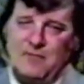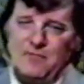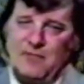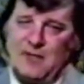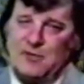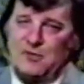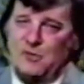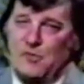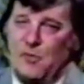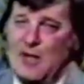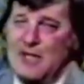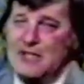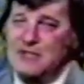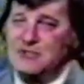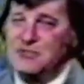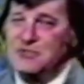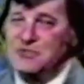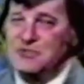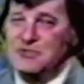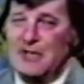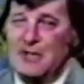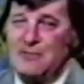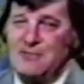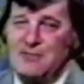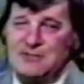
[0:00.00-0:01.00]
that Christ
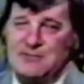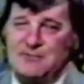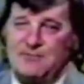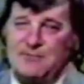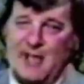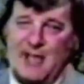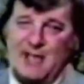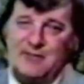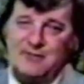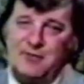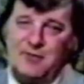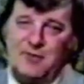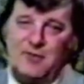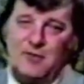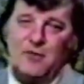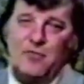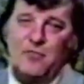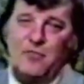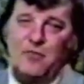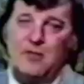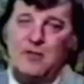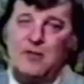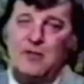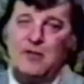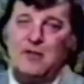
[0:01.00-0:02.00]
is coming to planet
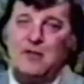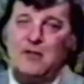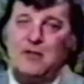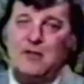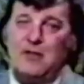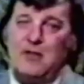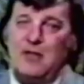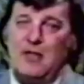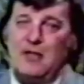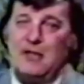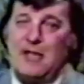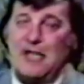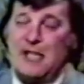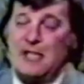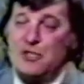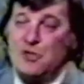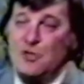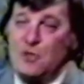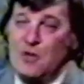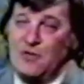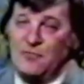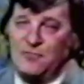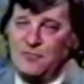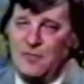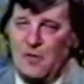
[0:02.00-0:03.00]
Earth in a
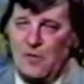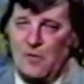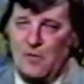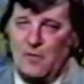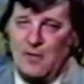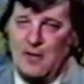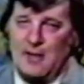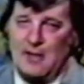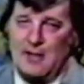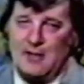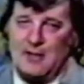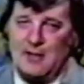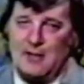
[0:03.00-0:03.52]
UFO.